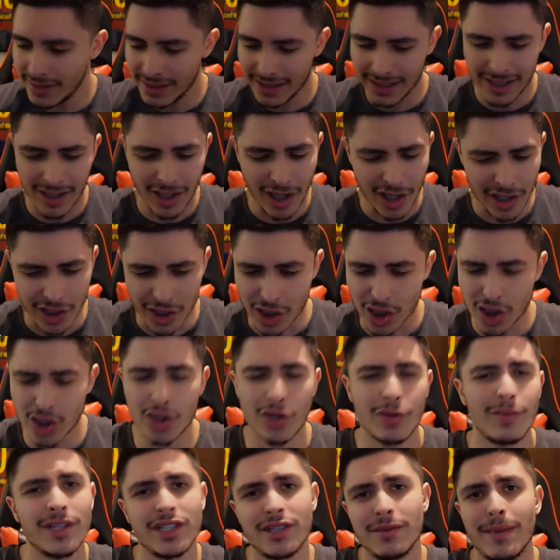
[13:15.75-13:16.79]
causing so
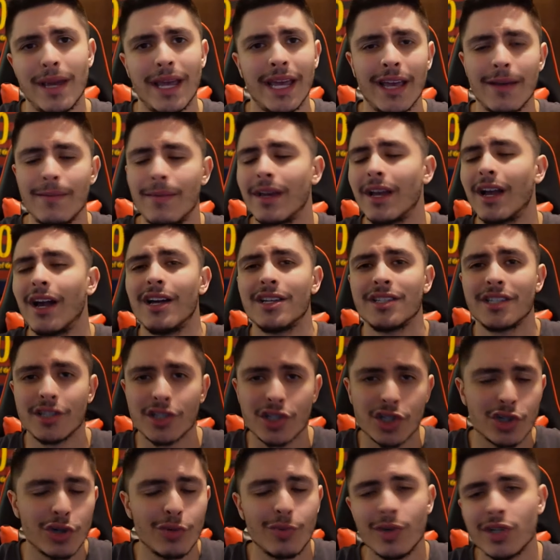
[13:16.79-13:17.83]
much mayhem and causing
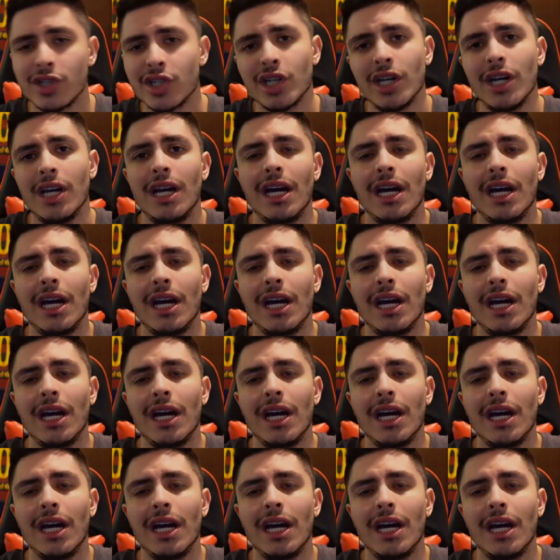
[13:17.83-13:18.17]
so much